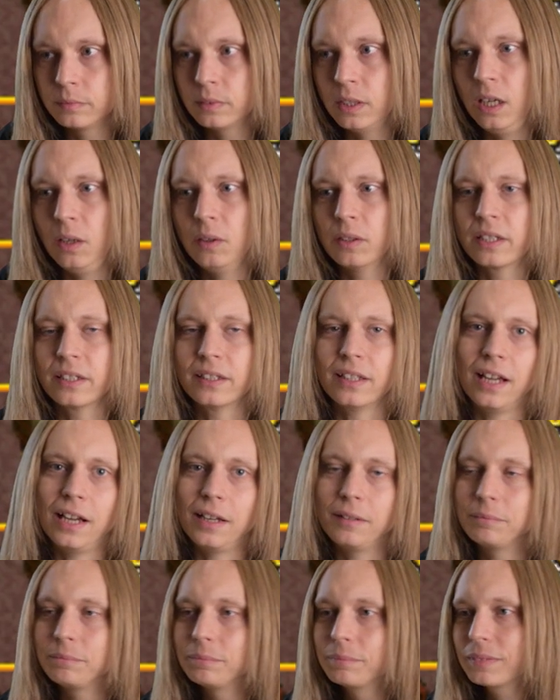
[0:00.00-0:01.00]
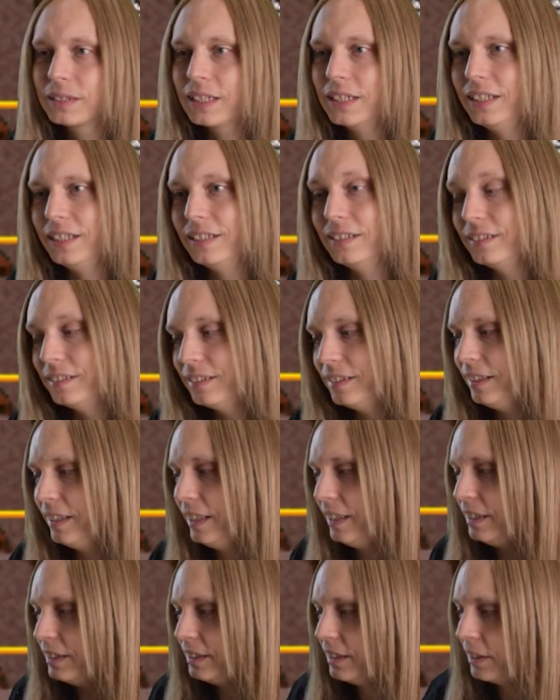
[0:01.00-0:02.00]
Oh, look at that.
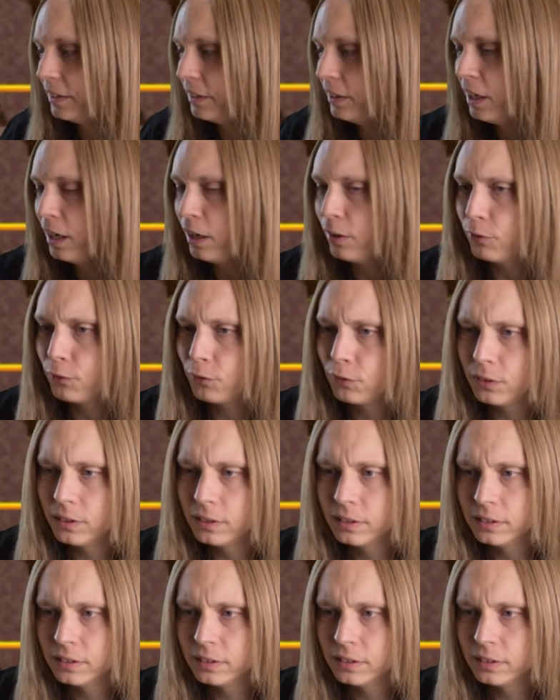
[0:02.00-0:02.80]
Easy enough.